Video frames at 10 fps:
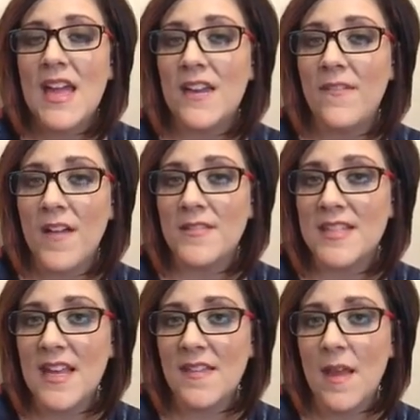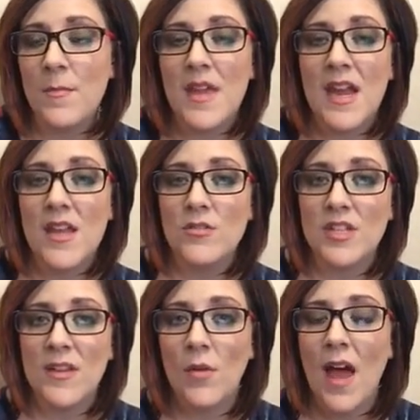And if I've seen them, then I
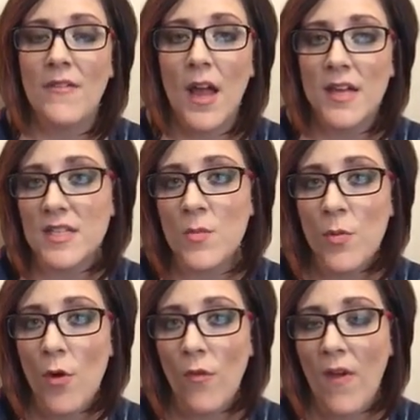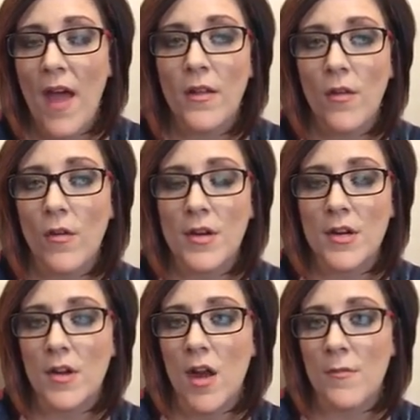usually will have a customer profile
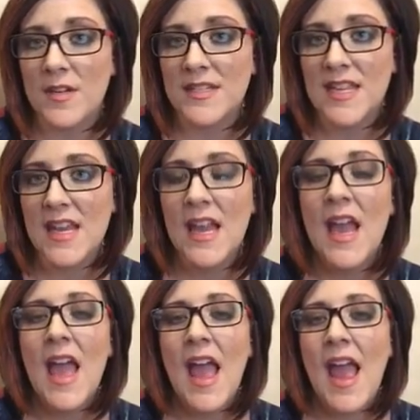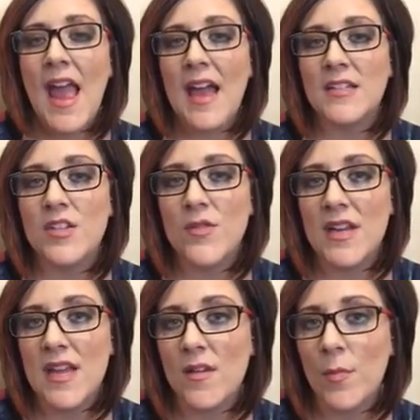or a receipt, and you
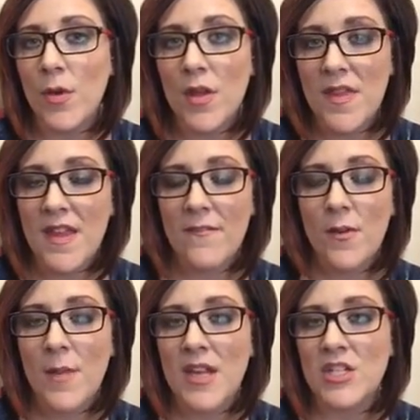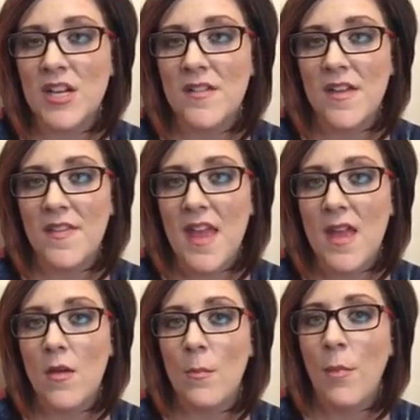can either put the information that
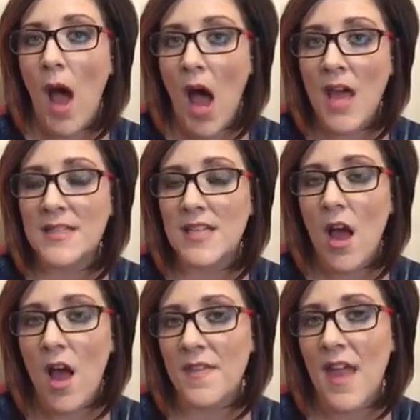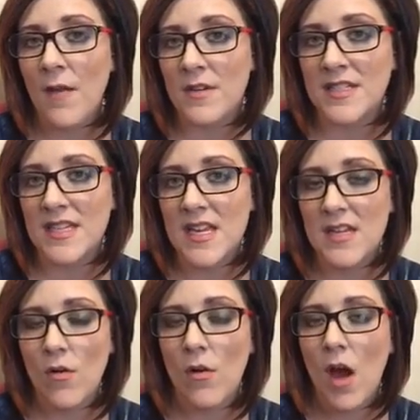they bought on that
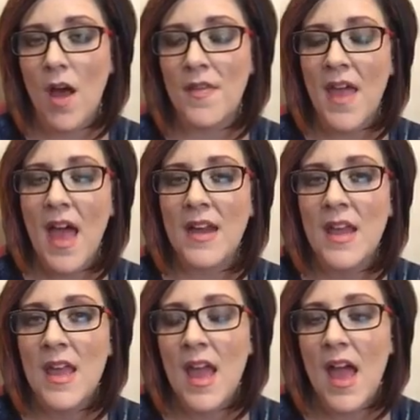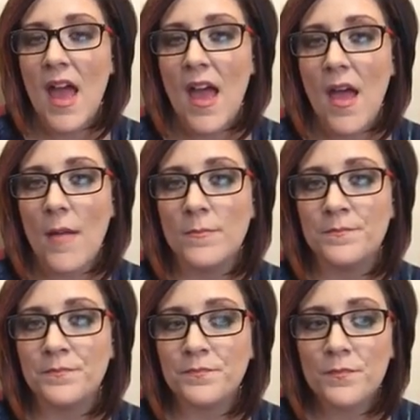receipt or on that
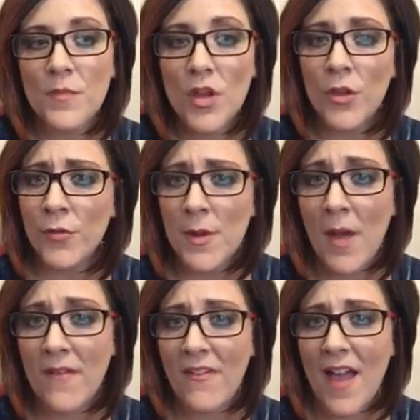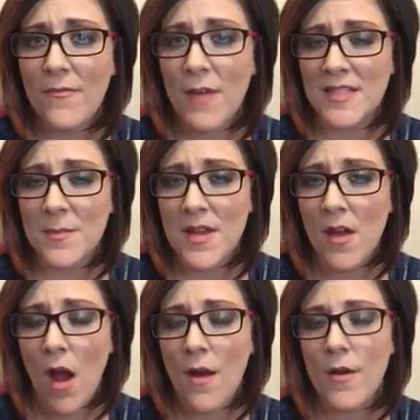3x5 recipe
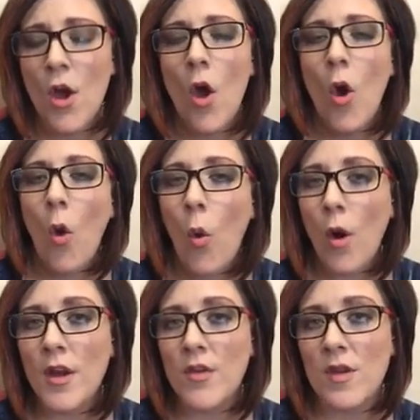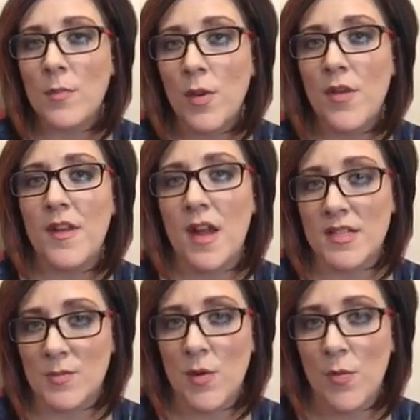card, or you can put their
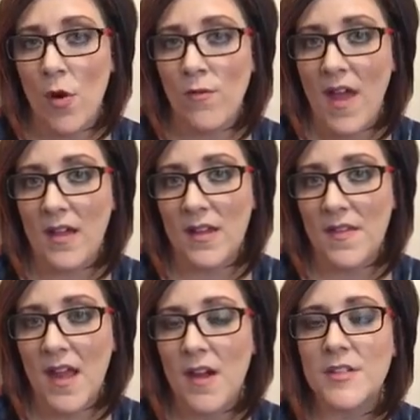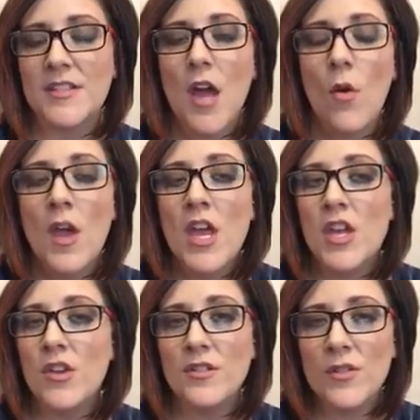customer profile in there. So
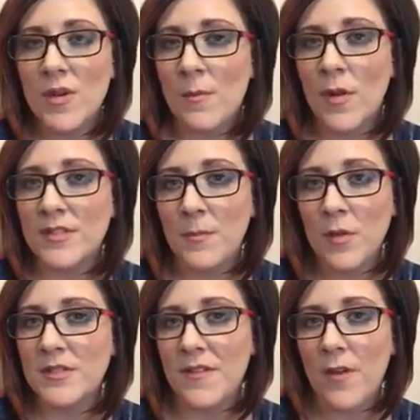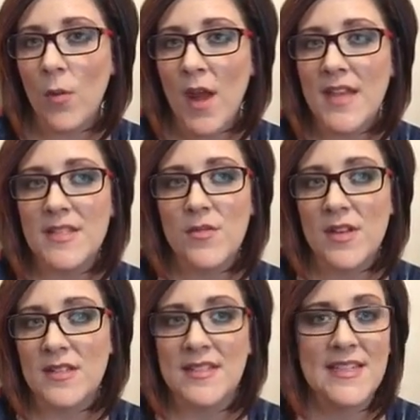you can do it in multiple different ways. You
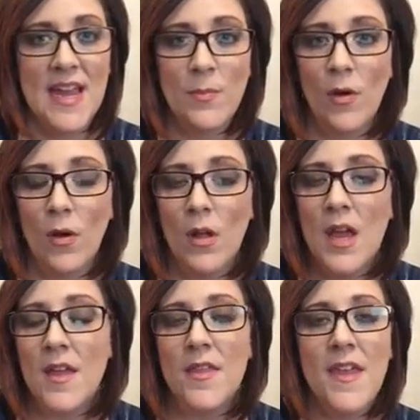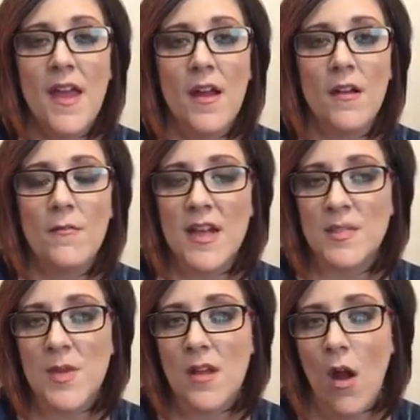can staple their
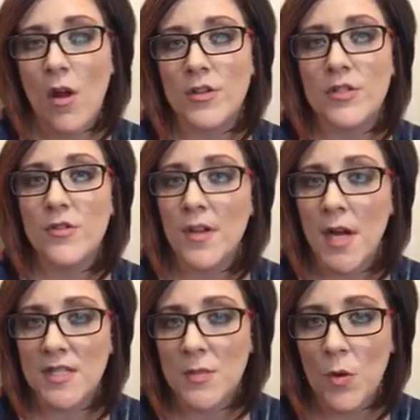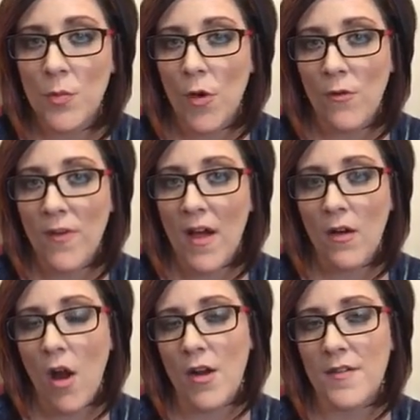recipe card to their customer
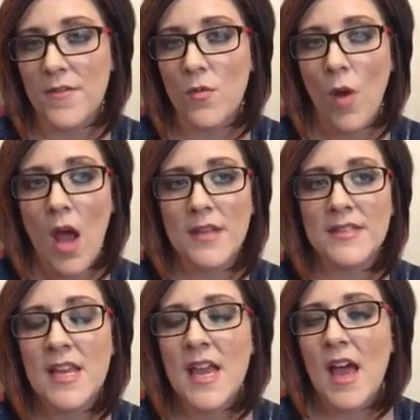profile card if you want.